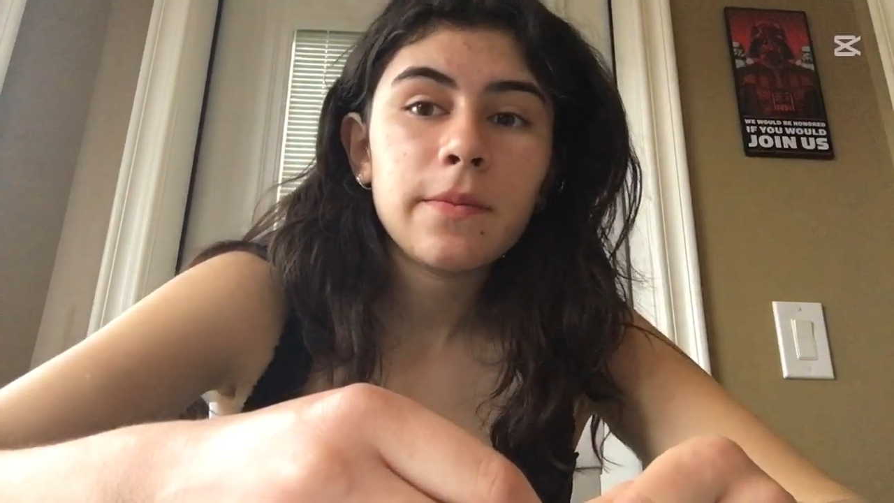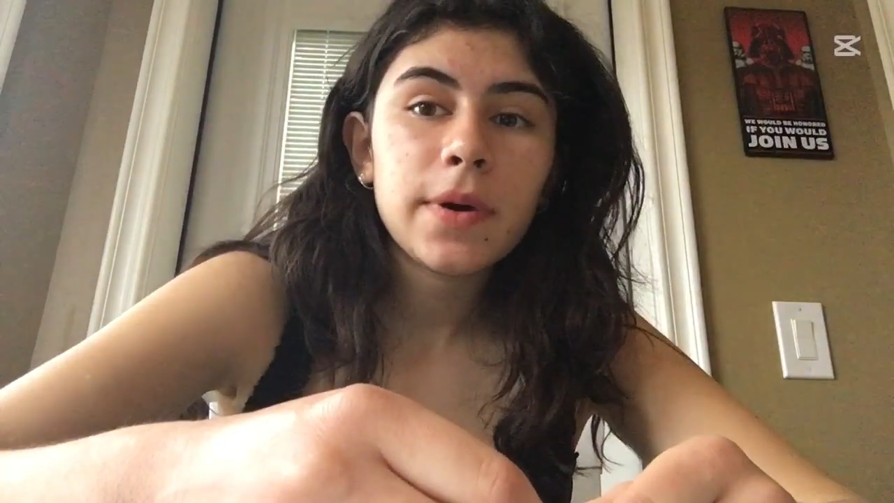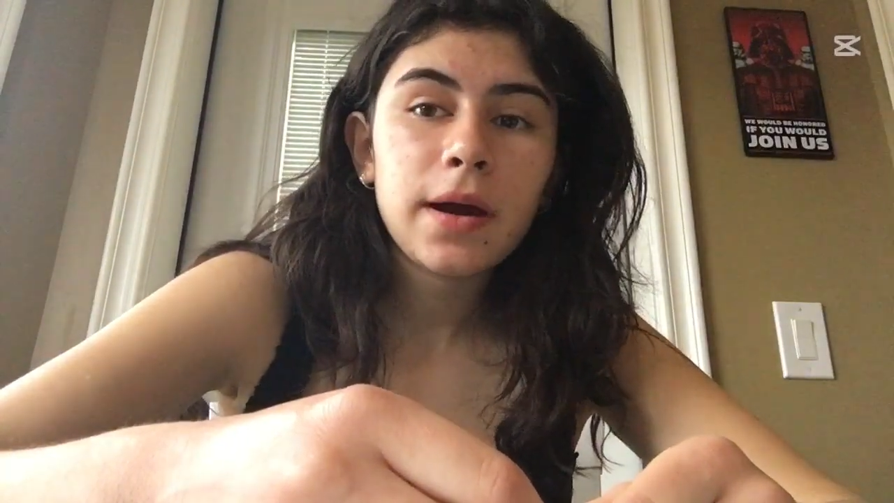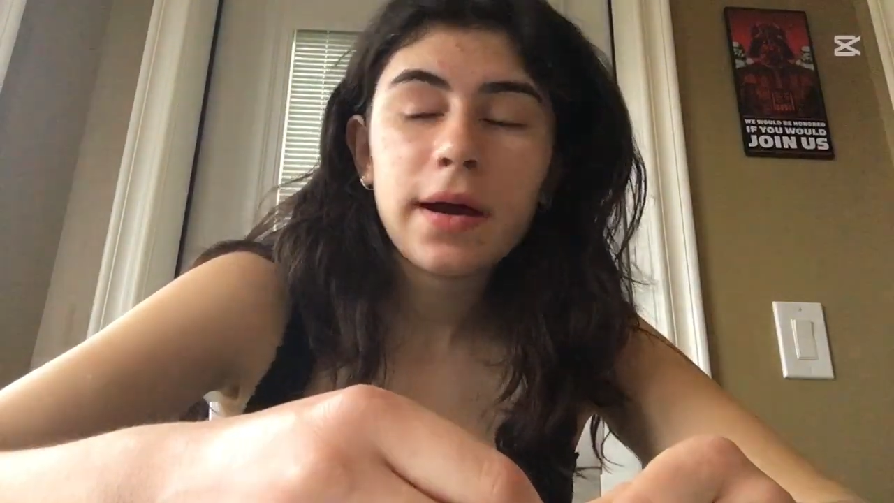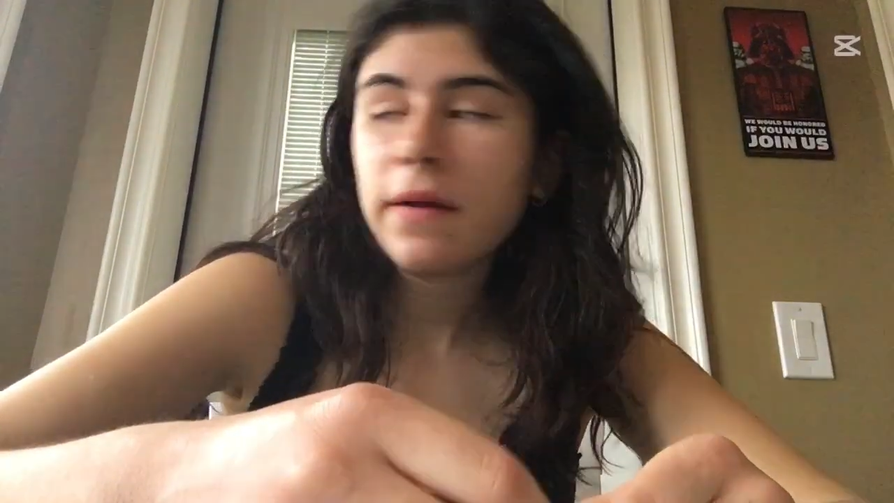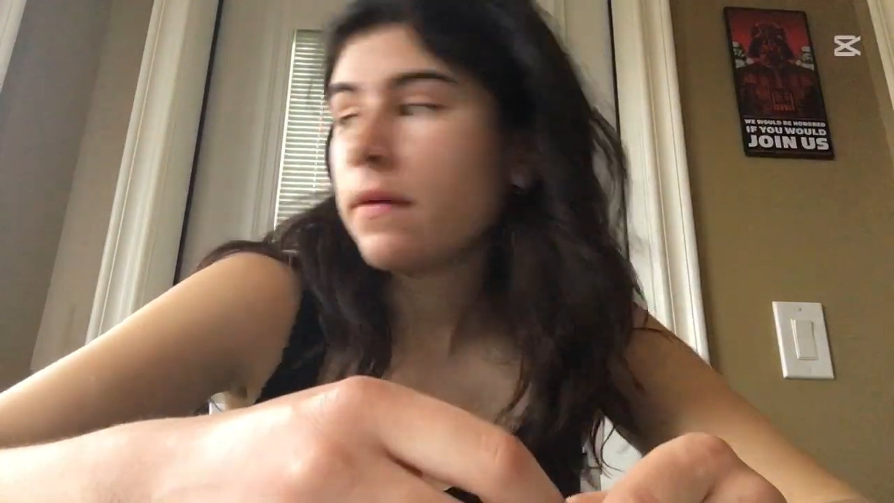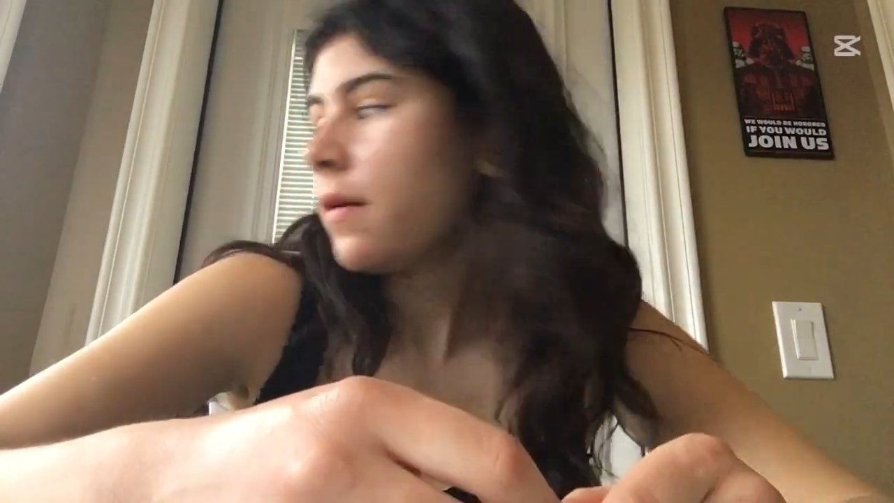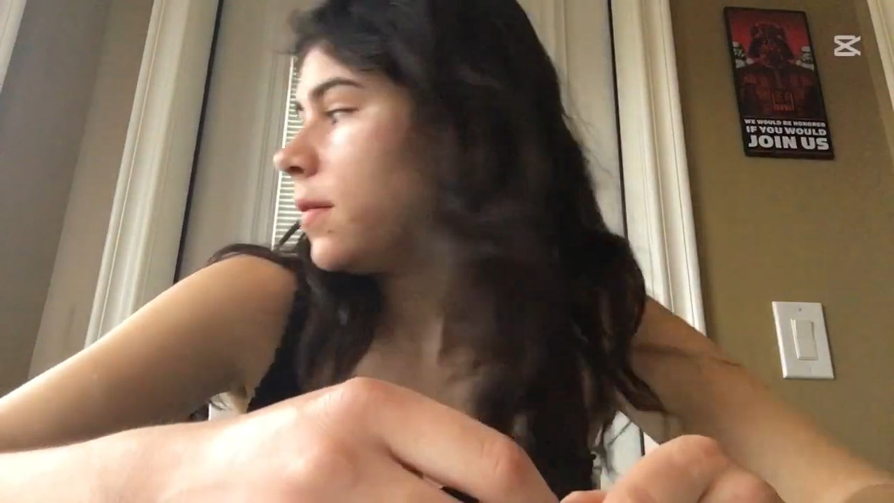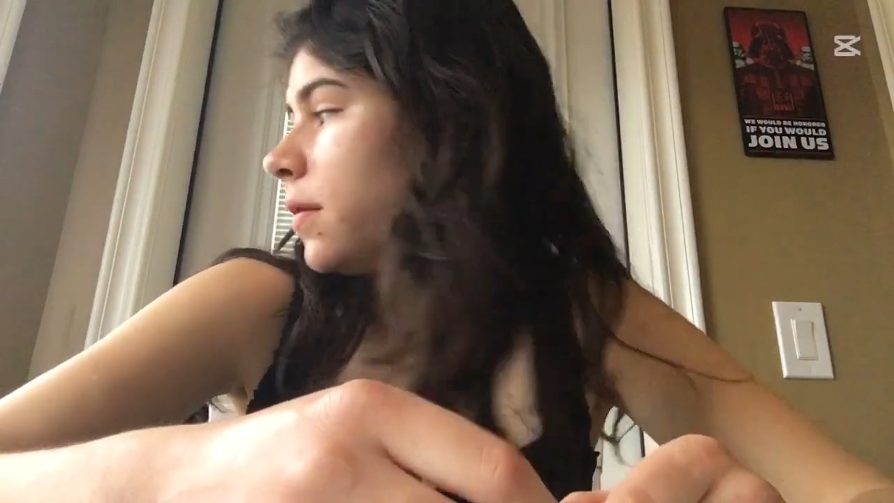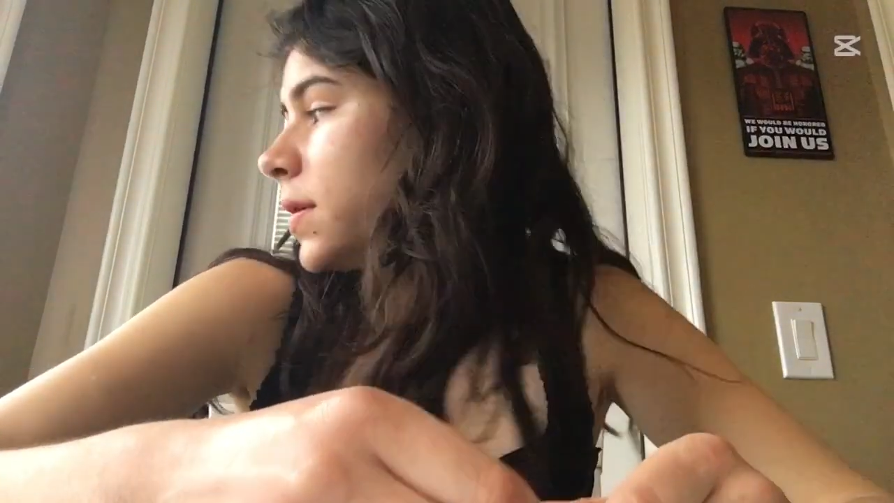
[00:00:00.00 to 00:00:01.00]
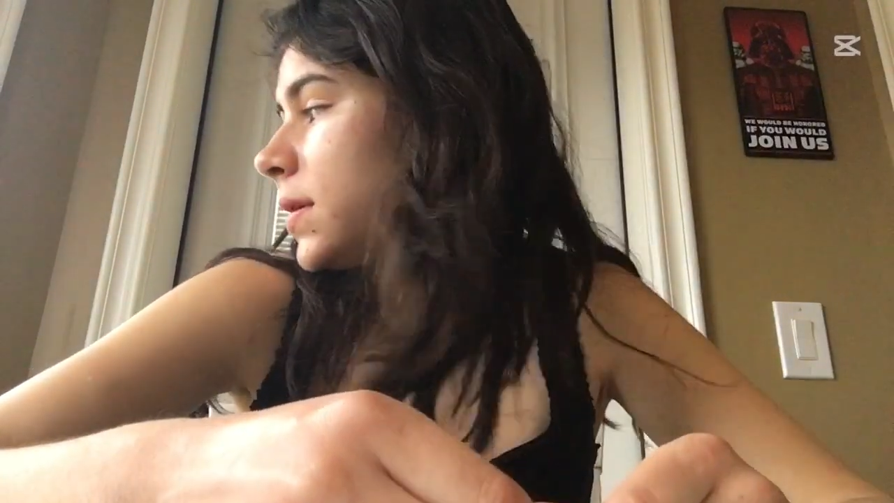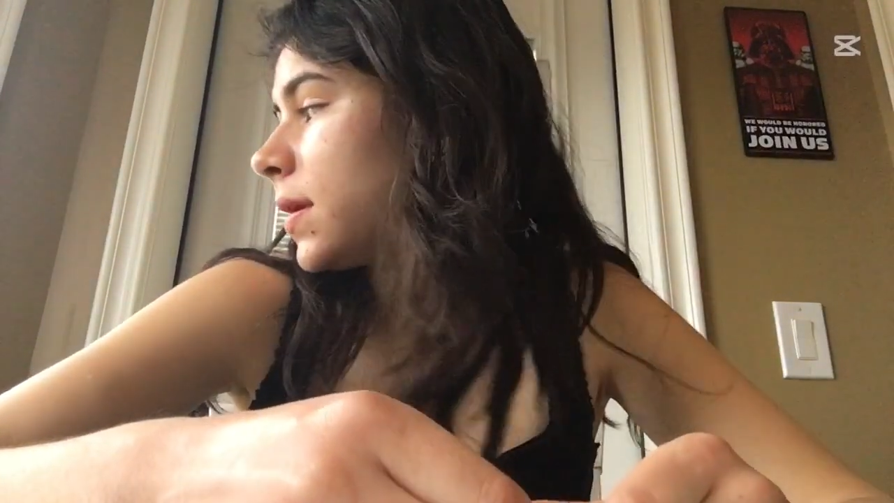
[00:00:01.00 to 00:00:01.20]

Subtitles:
But our dirt's